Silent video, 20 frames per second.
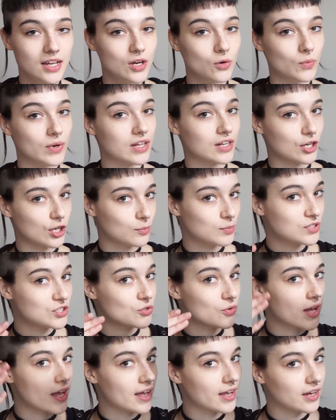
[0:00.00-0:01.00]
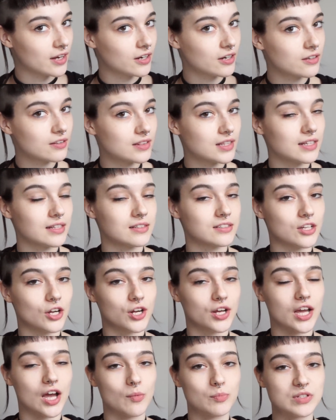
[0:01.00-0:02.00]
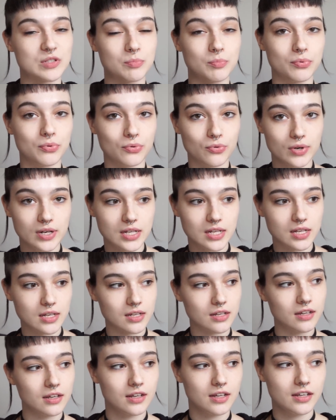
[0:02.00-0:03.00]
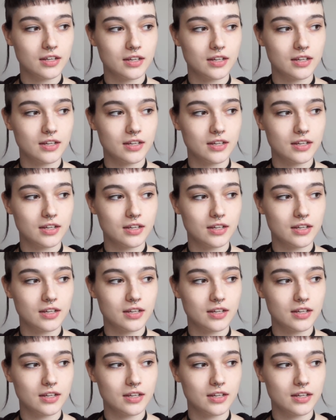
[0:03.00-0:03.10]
when it comes to hair, things are kept pretty